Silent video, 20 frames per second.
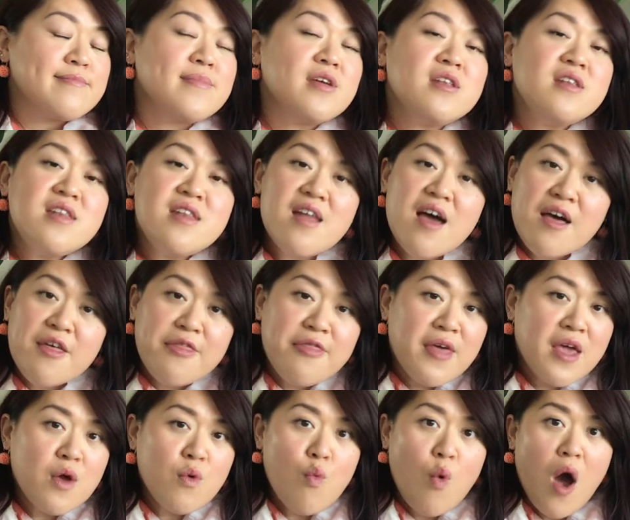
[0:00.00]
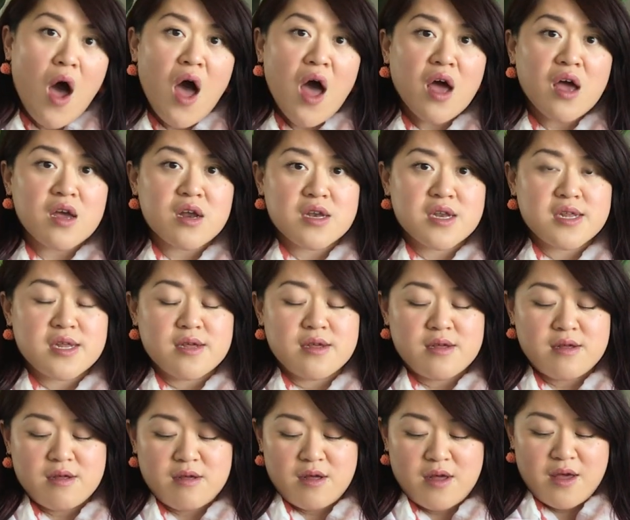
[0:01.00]
But nothing worked.
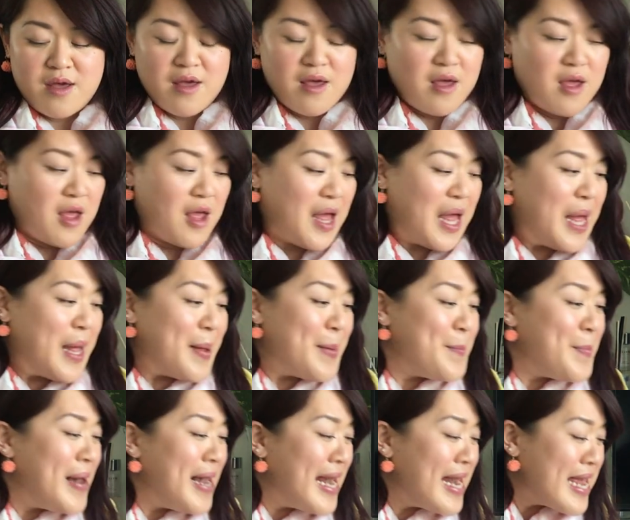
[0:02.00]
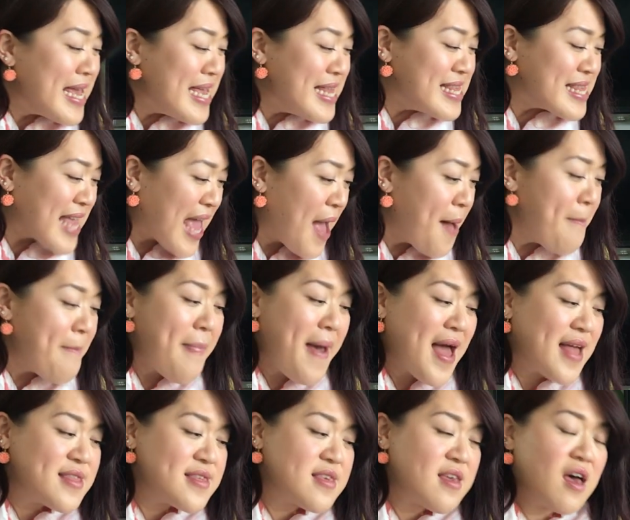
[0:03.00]
"Please get
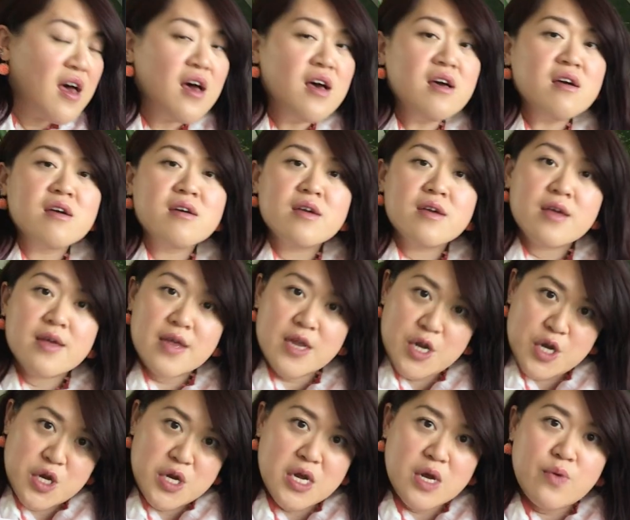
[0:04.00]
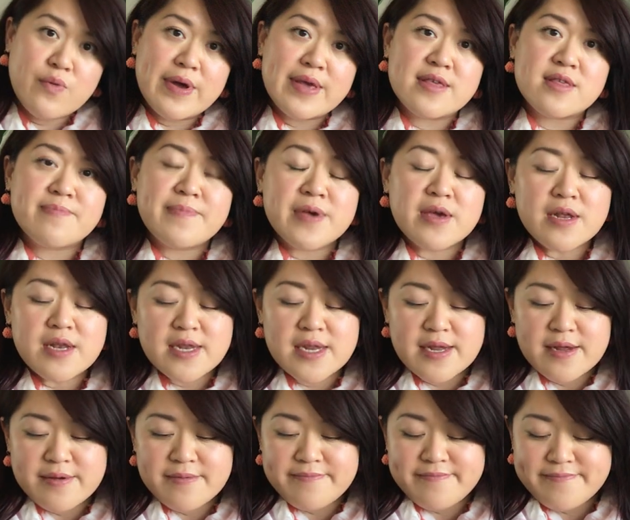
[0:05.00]
better," she whispered.
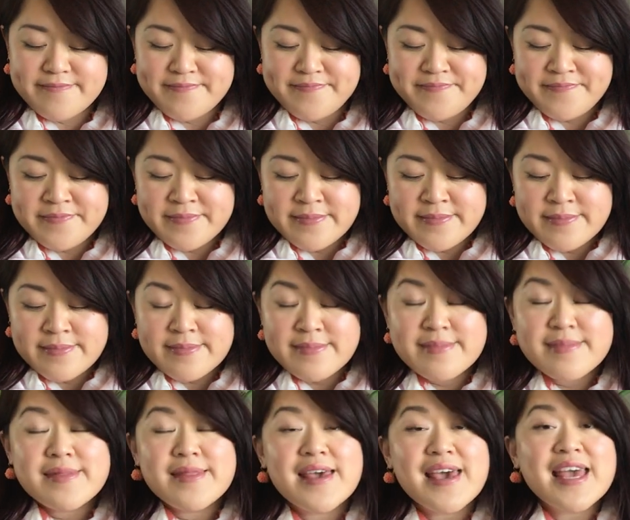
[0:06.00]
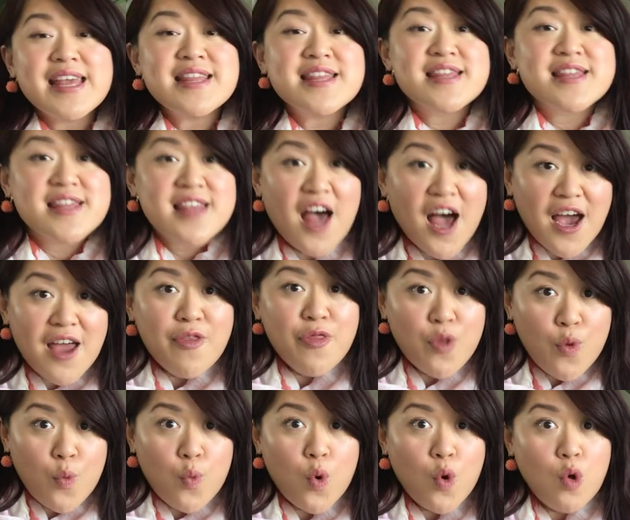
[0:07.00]
Inside
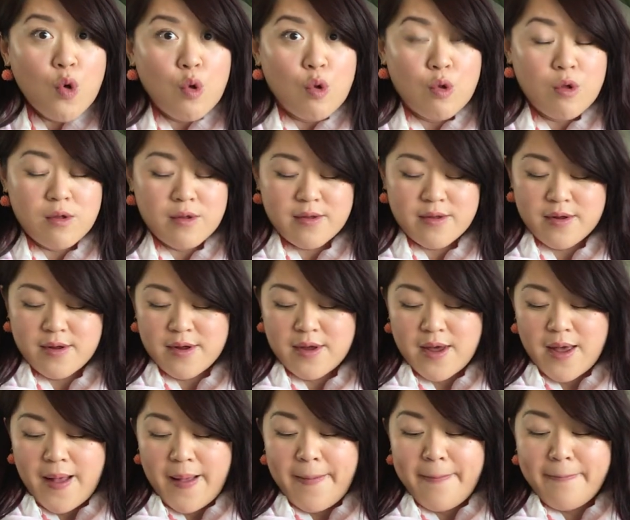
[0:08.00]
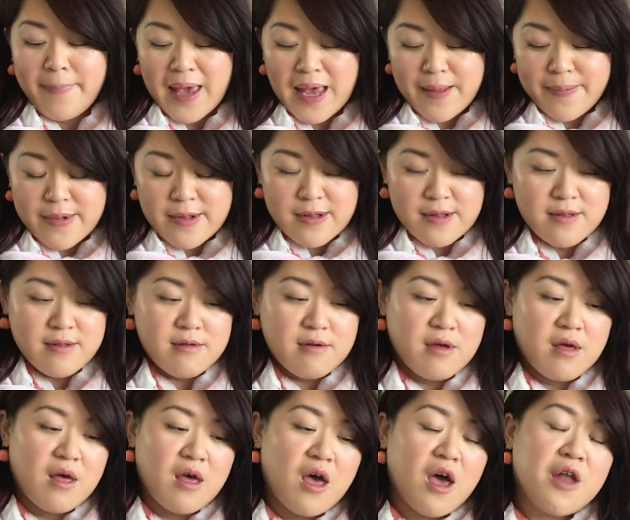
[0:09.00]
the wall, Mabel
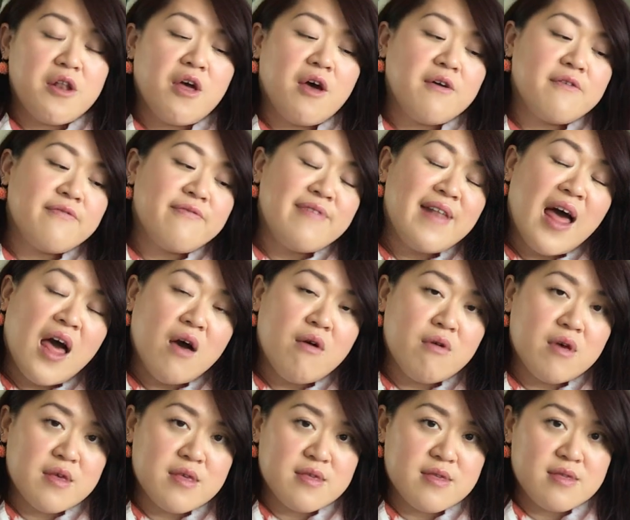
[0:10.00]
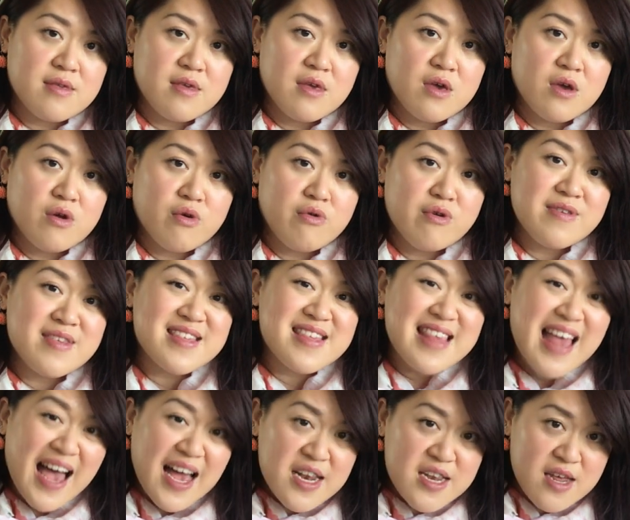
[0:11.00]
and her flowers grew
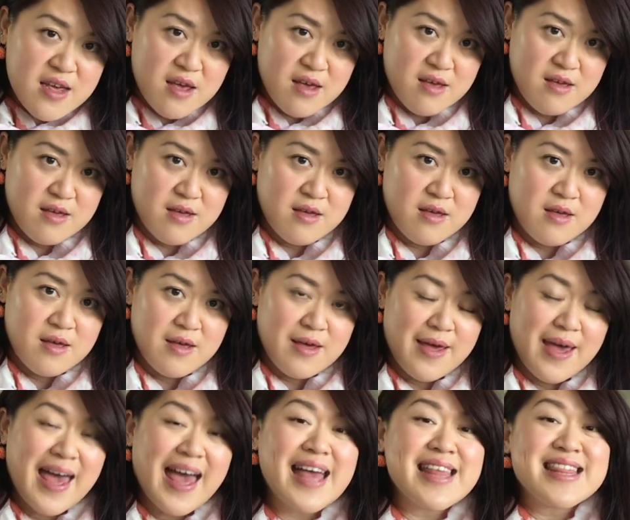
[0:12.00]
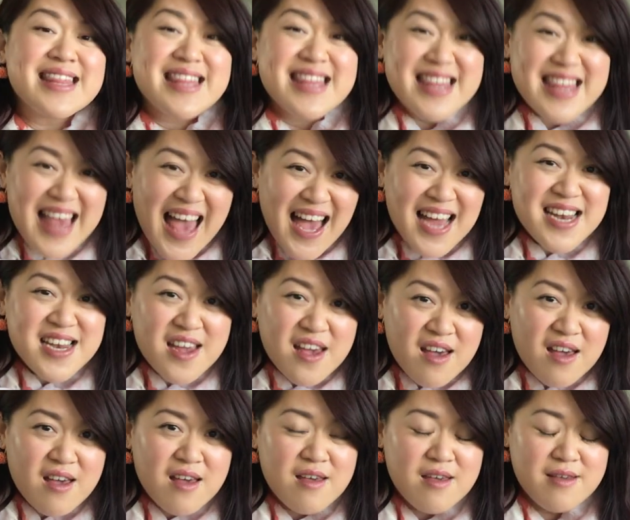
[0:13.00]
sadder and
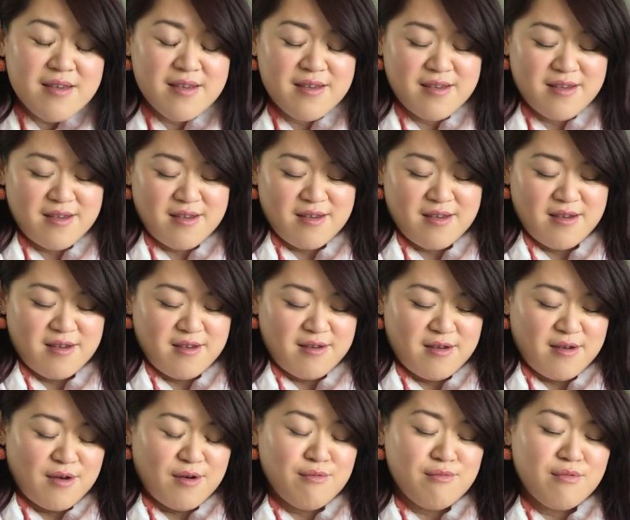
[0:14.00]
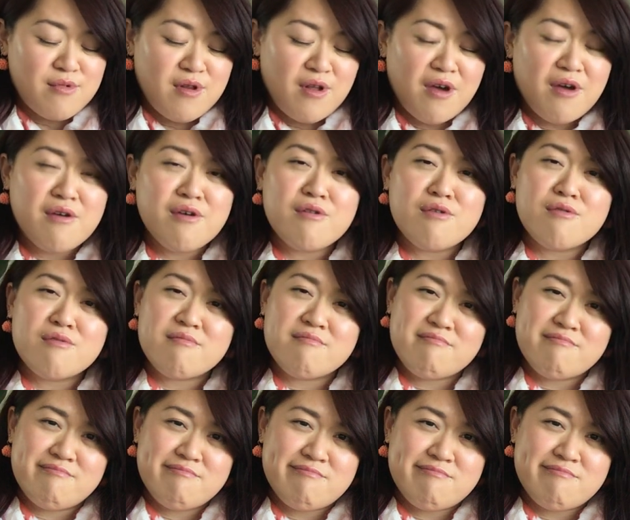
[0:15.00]
sadder. Oh no.